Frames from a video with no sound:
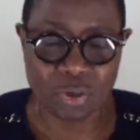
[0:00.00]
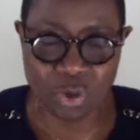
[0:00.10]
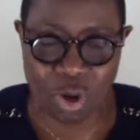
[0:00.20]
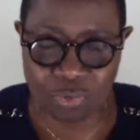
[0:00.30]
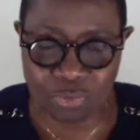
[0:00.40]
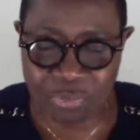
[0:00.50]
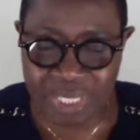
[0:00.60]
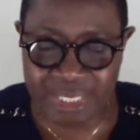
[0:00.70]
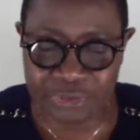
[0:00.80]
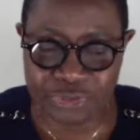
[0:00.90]
clock
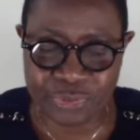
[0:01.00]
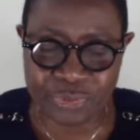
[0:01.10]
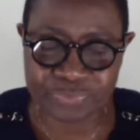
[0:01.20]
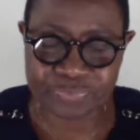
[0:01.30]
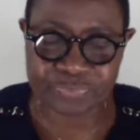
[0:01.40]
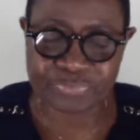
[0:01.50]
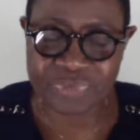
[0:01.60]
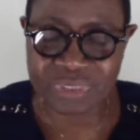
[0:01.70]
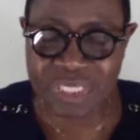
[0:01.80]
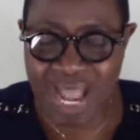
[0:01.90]
radio,
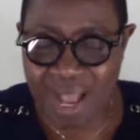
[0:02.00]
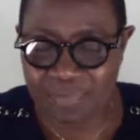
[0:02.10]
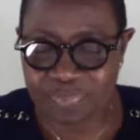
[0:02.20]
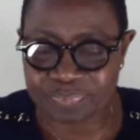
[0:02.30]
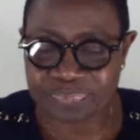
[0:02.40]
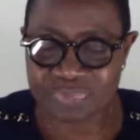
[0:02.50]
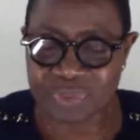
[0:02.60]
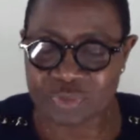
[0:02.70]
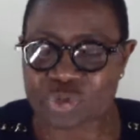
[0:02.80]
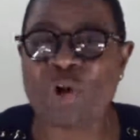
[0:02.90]
tap,
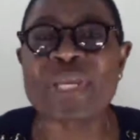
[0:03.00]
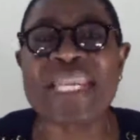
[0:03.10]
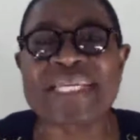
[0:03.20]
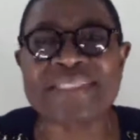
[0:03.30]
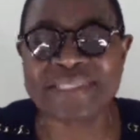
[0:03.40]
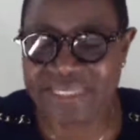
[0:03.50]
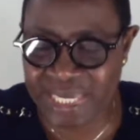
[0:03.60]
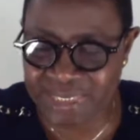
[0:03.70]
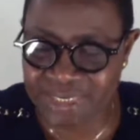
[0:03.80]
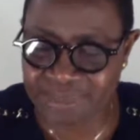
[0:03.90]
toilet
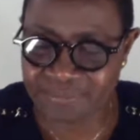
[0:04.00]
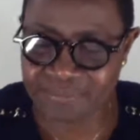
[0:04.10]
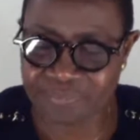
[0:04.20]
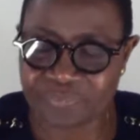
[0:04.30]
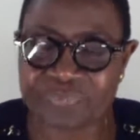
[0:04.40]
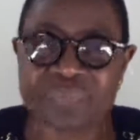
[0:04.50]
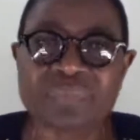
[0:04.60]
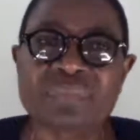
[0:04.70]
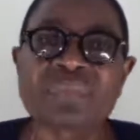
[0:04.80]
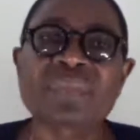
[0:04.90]
seat.
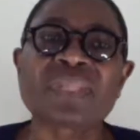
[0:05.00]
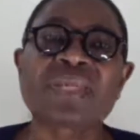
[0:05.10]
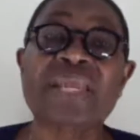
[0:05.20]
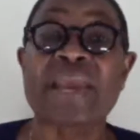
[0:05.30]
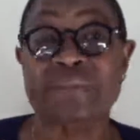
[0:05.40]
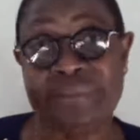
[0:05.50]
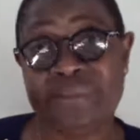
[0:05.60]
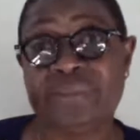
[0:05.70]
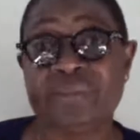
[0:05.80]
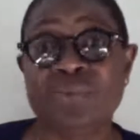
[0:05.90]

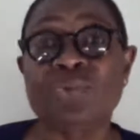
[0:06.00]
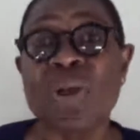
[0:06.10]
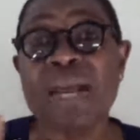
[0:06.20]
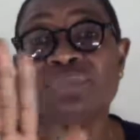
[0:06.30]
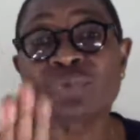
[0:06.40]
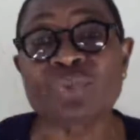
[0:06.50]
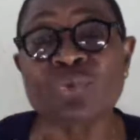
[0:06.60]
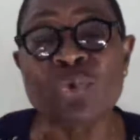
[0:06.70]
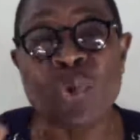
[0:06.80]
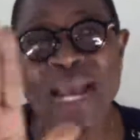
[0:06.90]
Yes, you have to
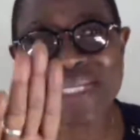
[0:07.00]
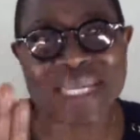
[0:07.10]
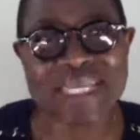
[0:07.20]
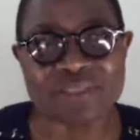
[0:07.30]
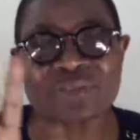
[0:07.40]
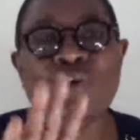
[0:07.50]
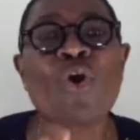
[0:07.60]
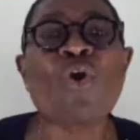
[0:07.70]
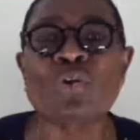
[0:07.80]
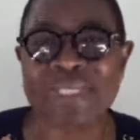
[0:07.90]
do at least your
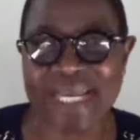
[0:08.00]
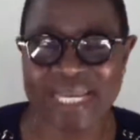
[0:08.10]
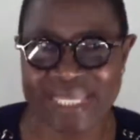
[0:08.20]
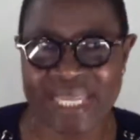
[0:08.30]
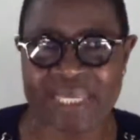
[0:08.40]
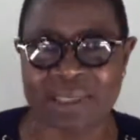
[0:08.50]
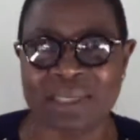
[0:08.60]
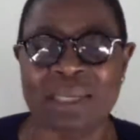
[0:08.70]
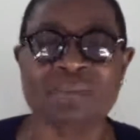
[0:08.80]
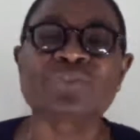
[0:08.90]
own cleaning
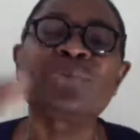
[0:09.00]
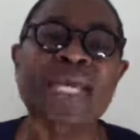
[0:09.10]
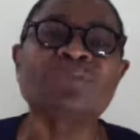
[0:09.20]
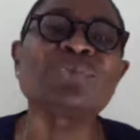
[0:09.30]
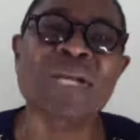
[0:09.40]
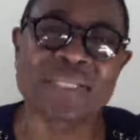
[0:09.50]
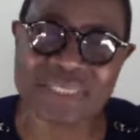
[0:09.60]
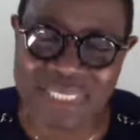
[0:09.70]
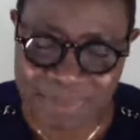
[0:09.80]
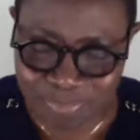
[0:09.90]
so that you can
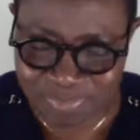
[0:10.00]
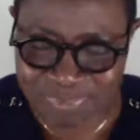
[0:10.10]
sleep